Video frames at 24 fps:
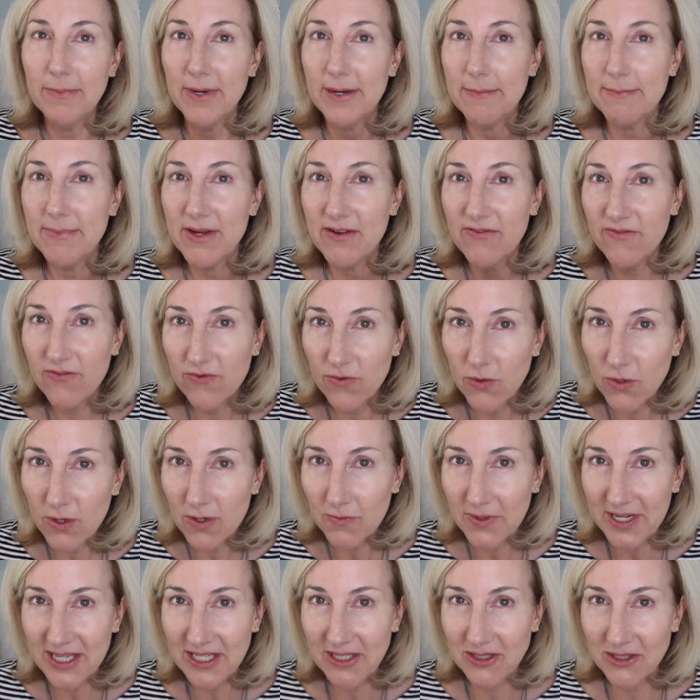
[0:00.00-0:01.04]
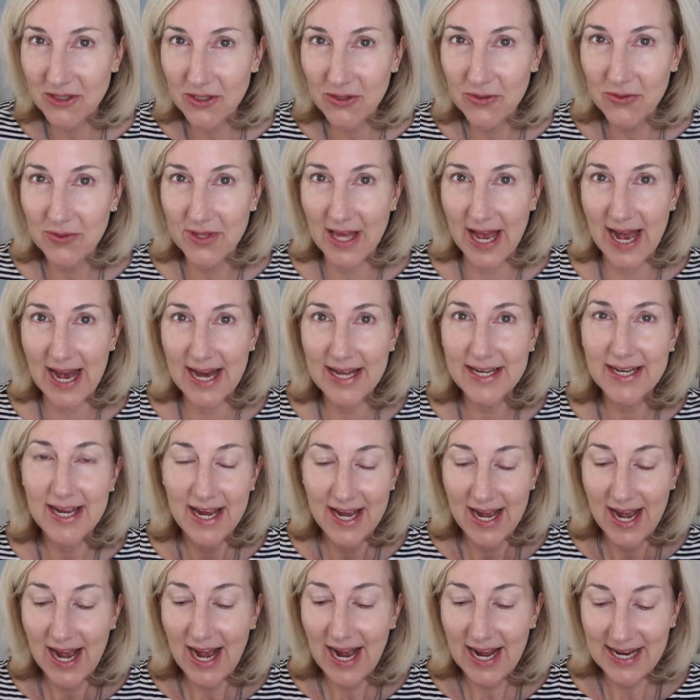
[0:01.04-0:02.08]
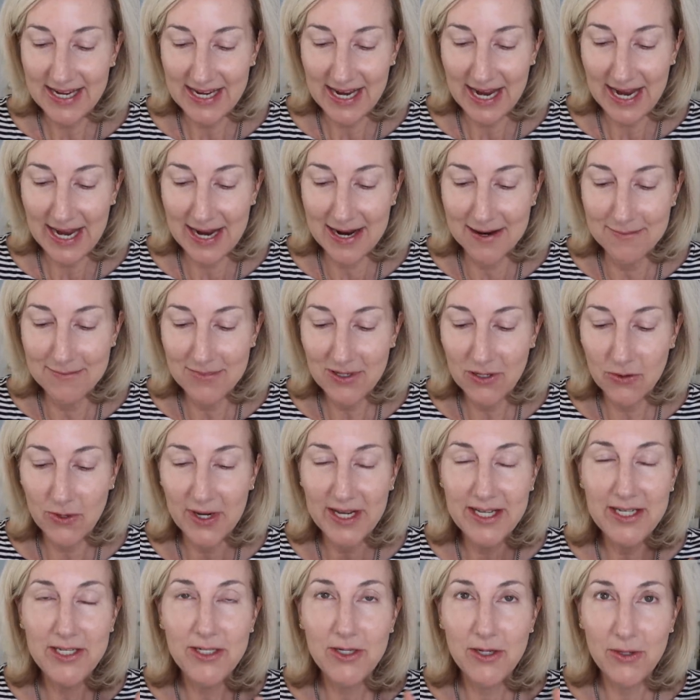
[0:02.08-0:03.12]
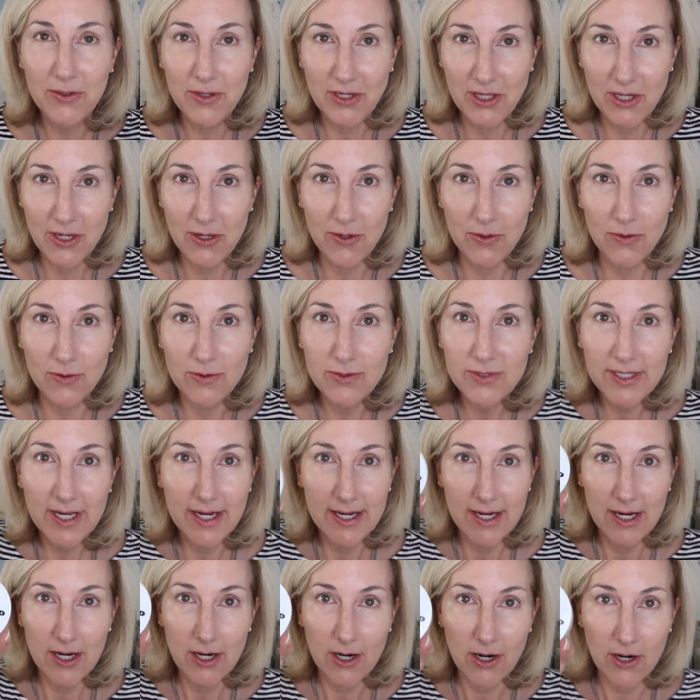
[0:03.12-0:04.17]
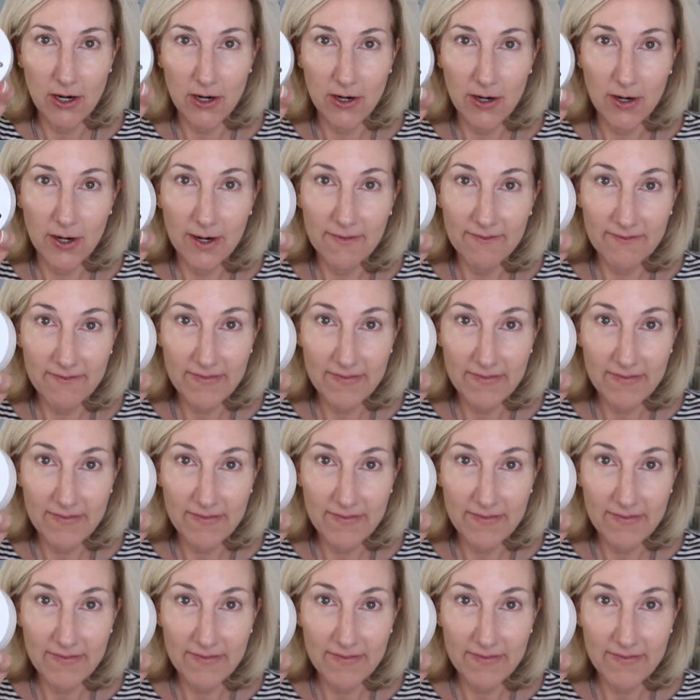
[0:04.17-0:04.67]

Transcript: But before we do that, I am going to use her